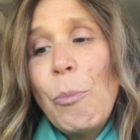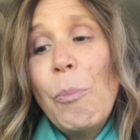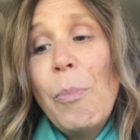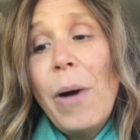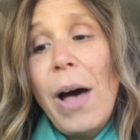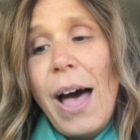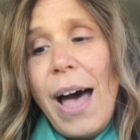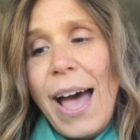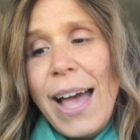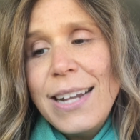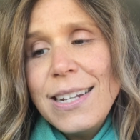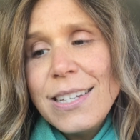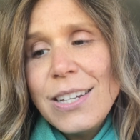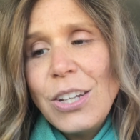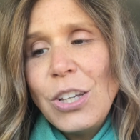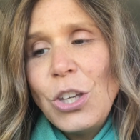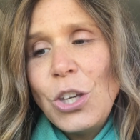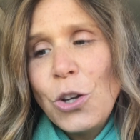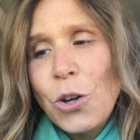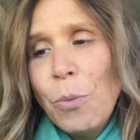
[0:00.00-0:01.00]

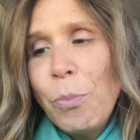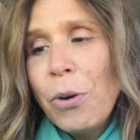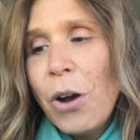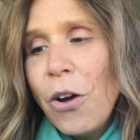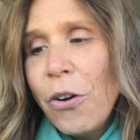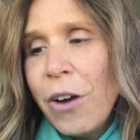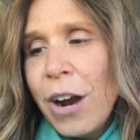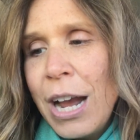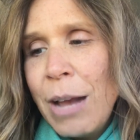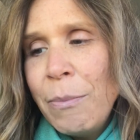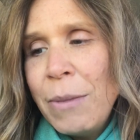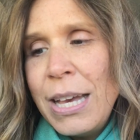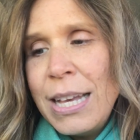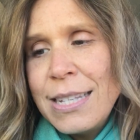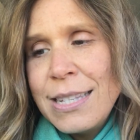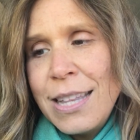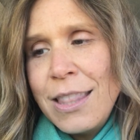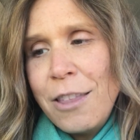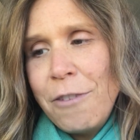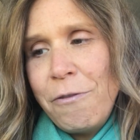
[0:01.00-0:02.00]
But your program
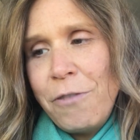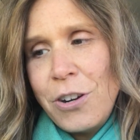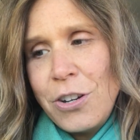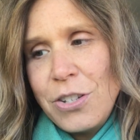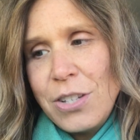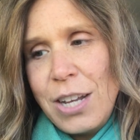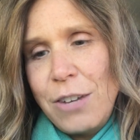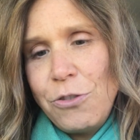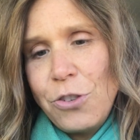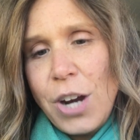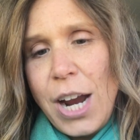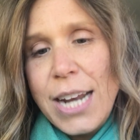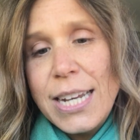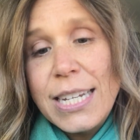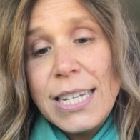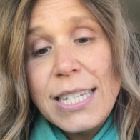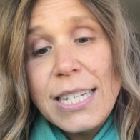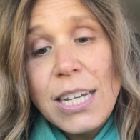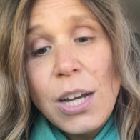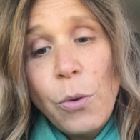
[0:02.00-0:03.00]
isn't the first I've tried
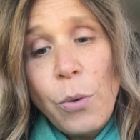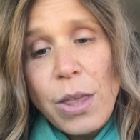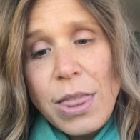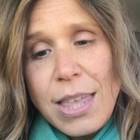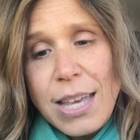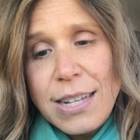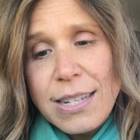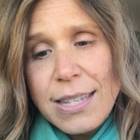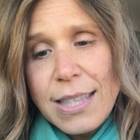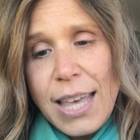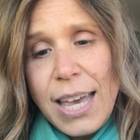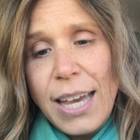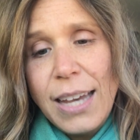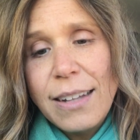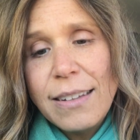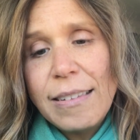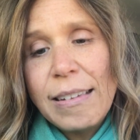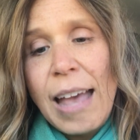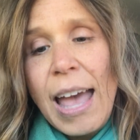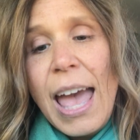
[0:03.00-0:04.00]
to deal with these
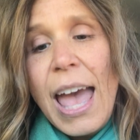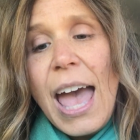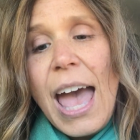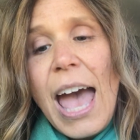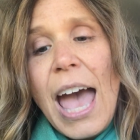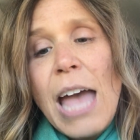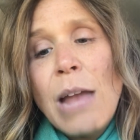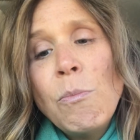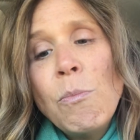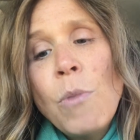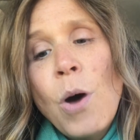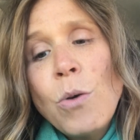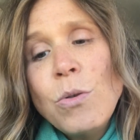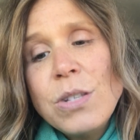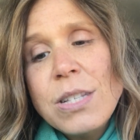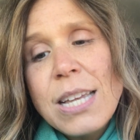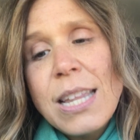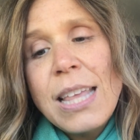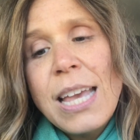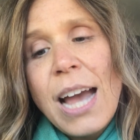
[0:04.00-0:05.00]
things. And
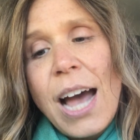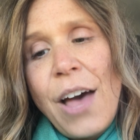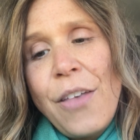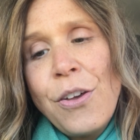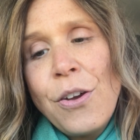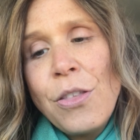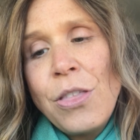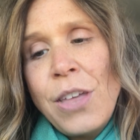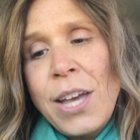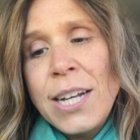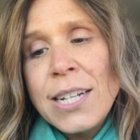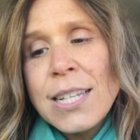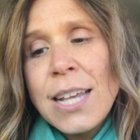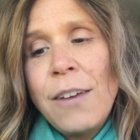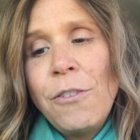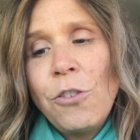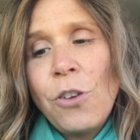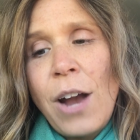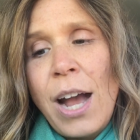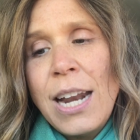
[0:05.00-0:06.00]
most of the other things
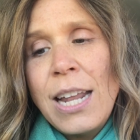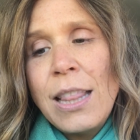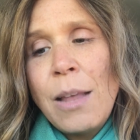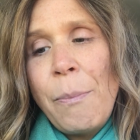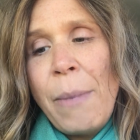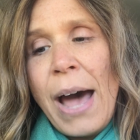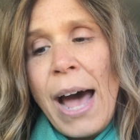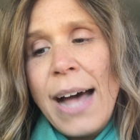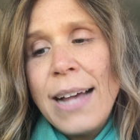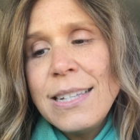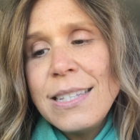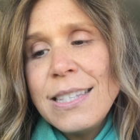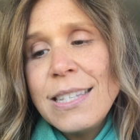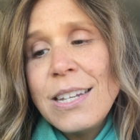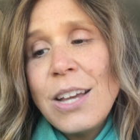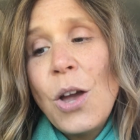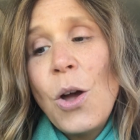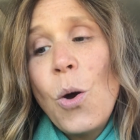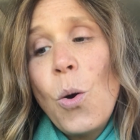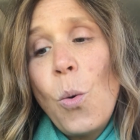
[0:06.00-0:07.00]
I've tried in the
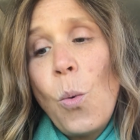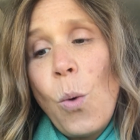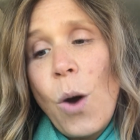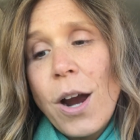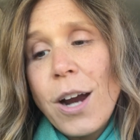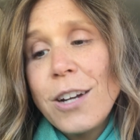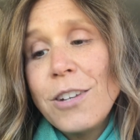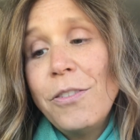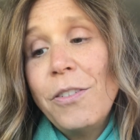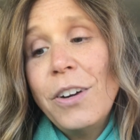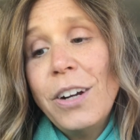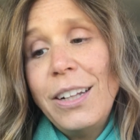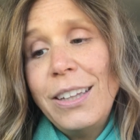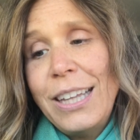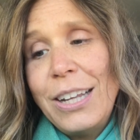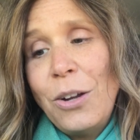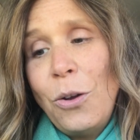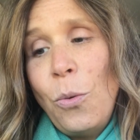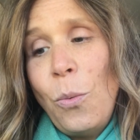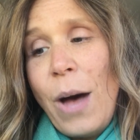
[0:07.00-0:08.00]
past worked for a
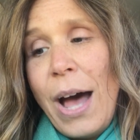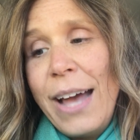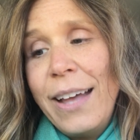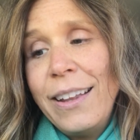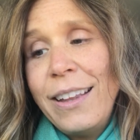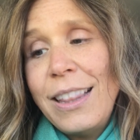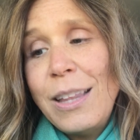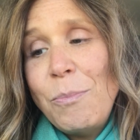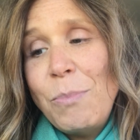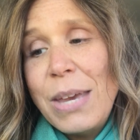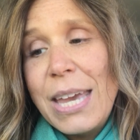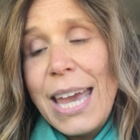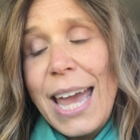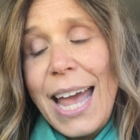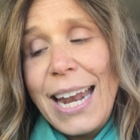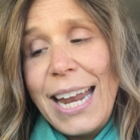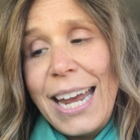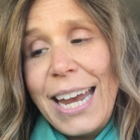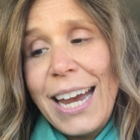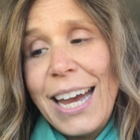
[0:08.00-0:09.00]
little while in the
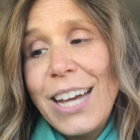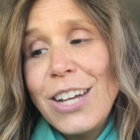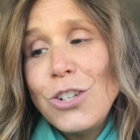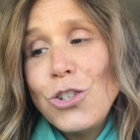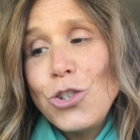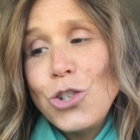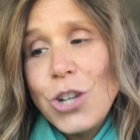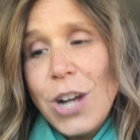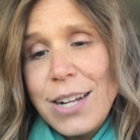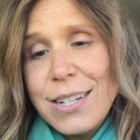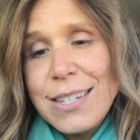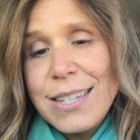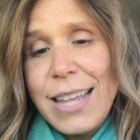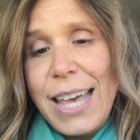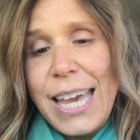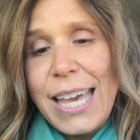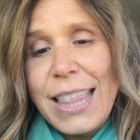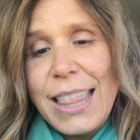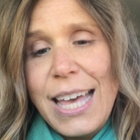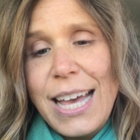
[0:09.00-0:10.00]
beginning, just
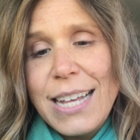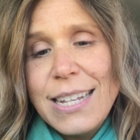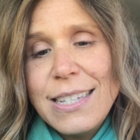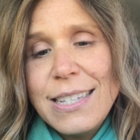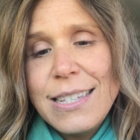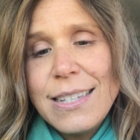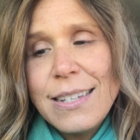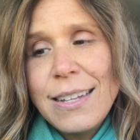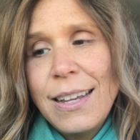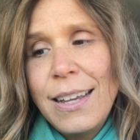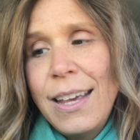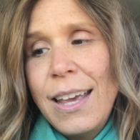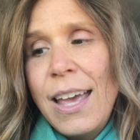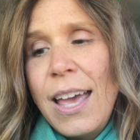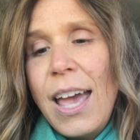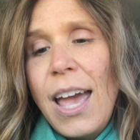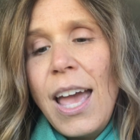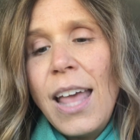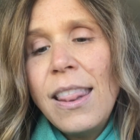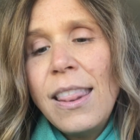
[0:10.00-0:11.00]
like this.
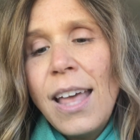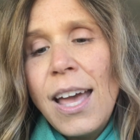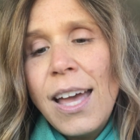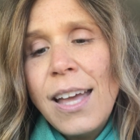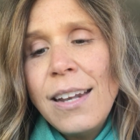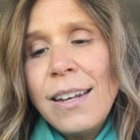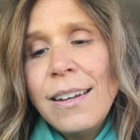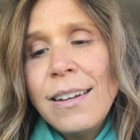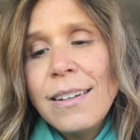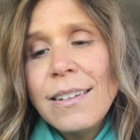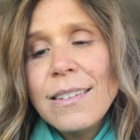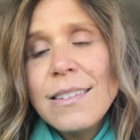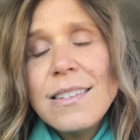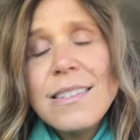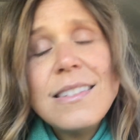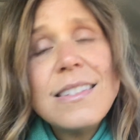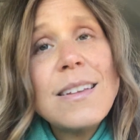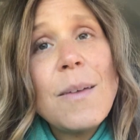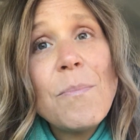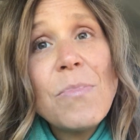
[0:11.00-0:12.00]
And then
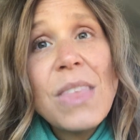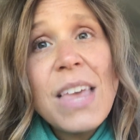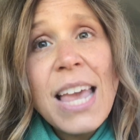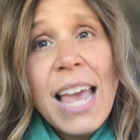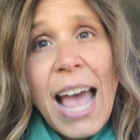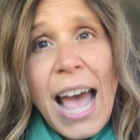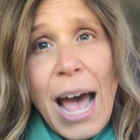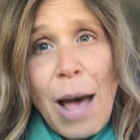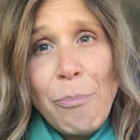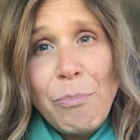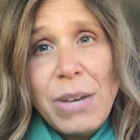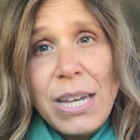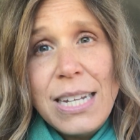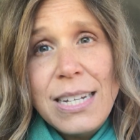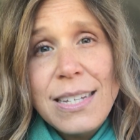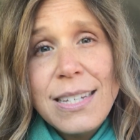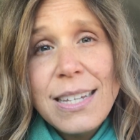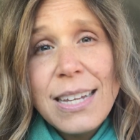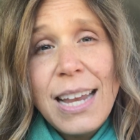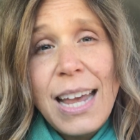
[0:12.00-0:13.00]
something
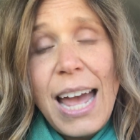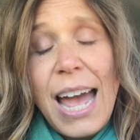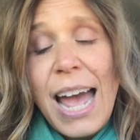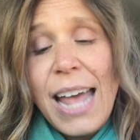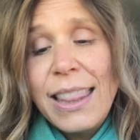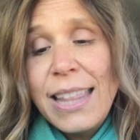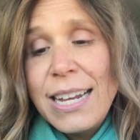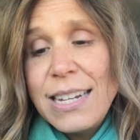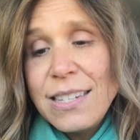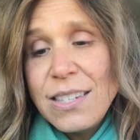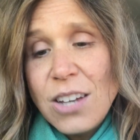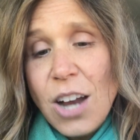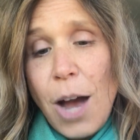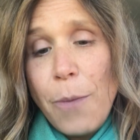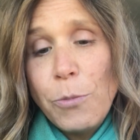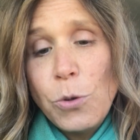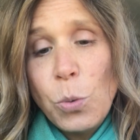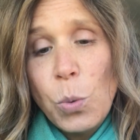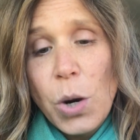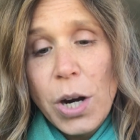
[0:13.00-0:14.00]
happened and they
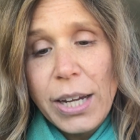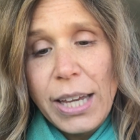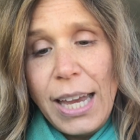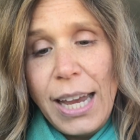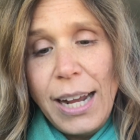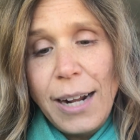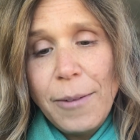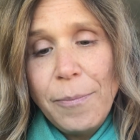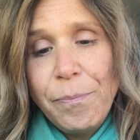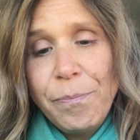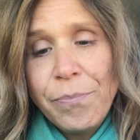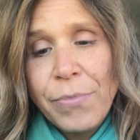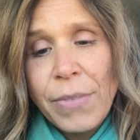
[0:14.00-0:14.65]
stopped working.